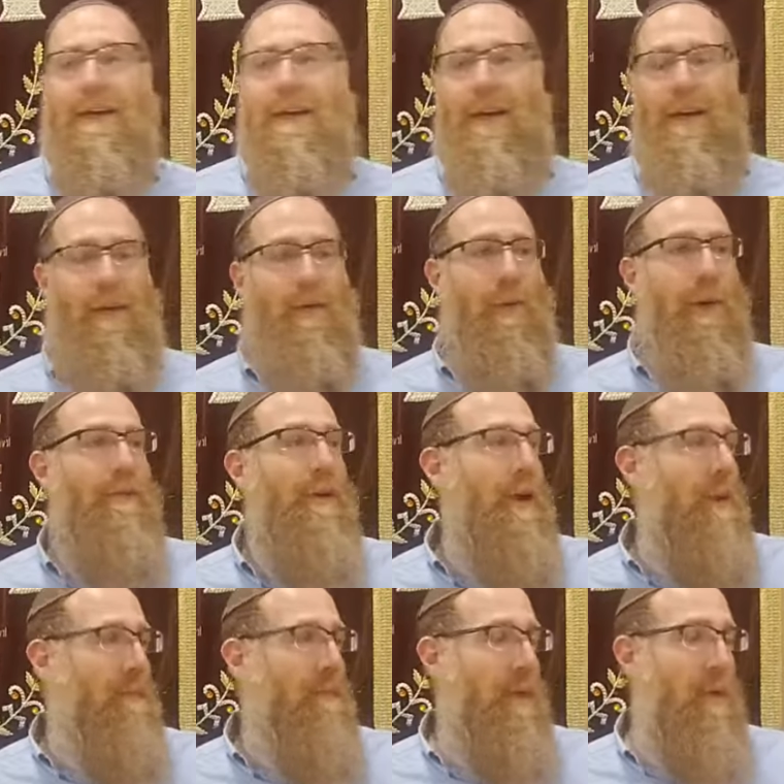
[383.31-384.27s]
and whatever
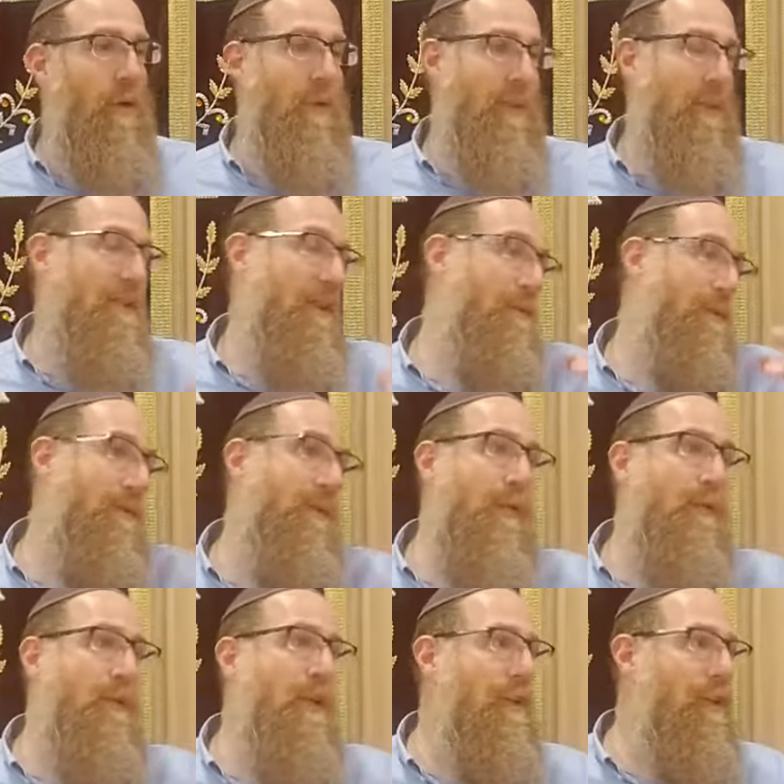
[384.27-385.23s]
number that was, let's say it was
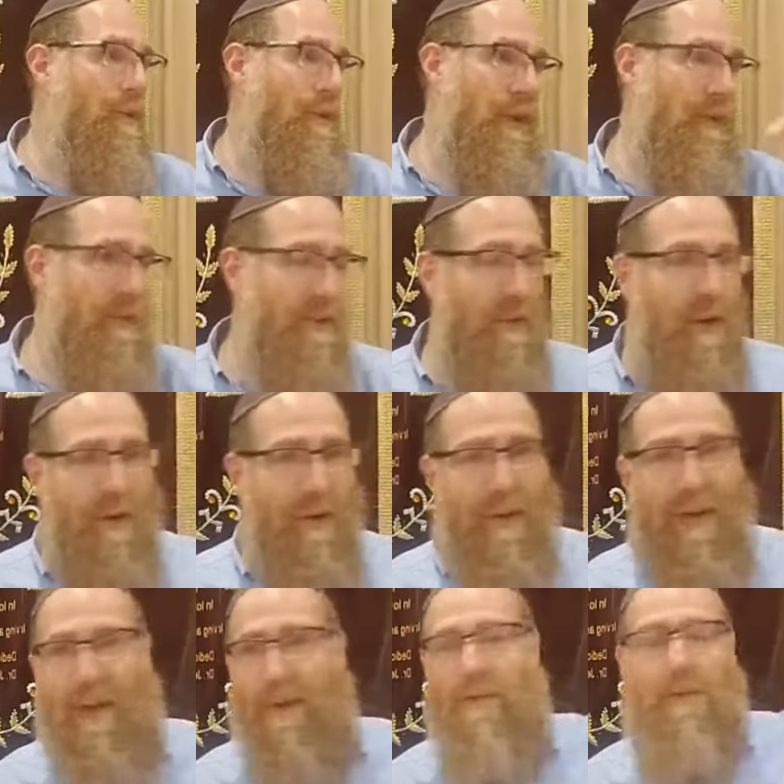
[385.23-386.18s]
52, they would start
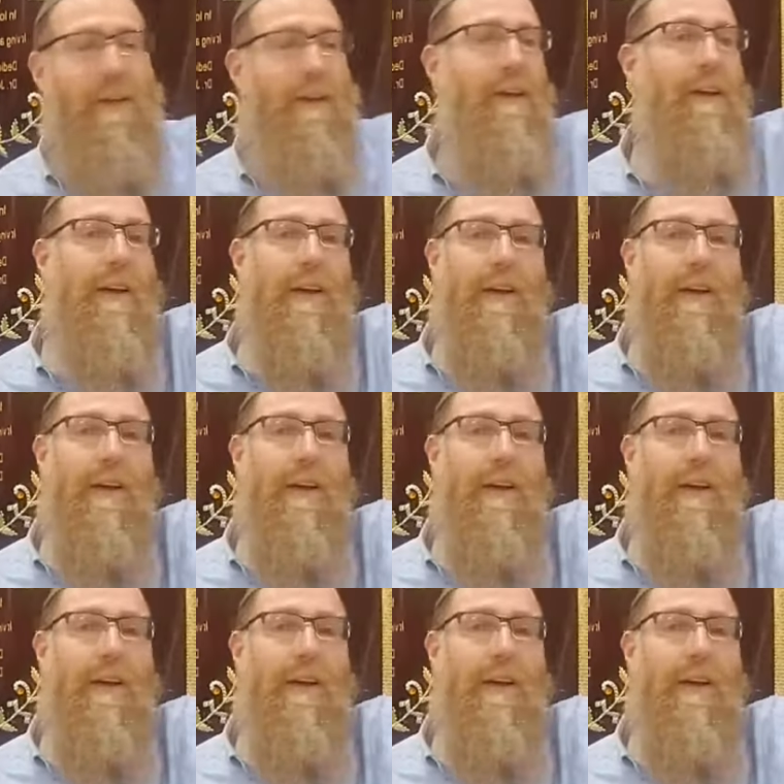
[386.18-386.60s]
counting.